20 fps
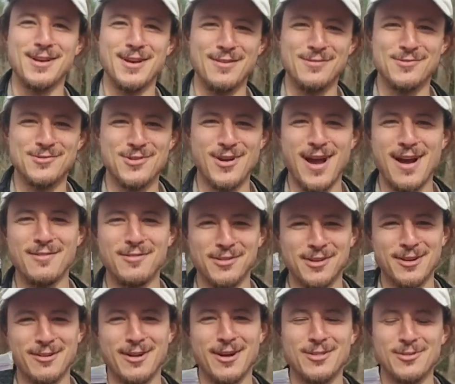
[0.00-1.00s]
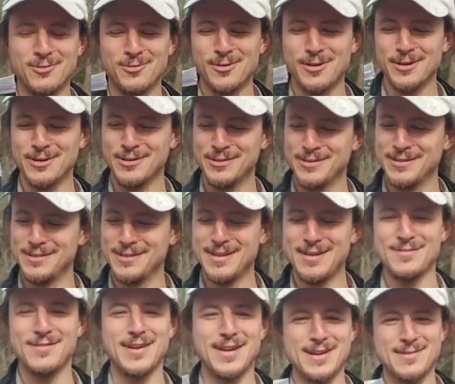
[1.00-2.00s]
of traveling around the world and
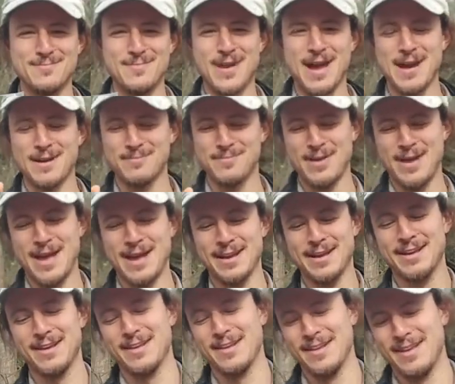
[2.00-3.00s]
living in a backpack,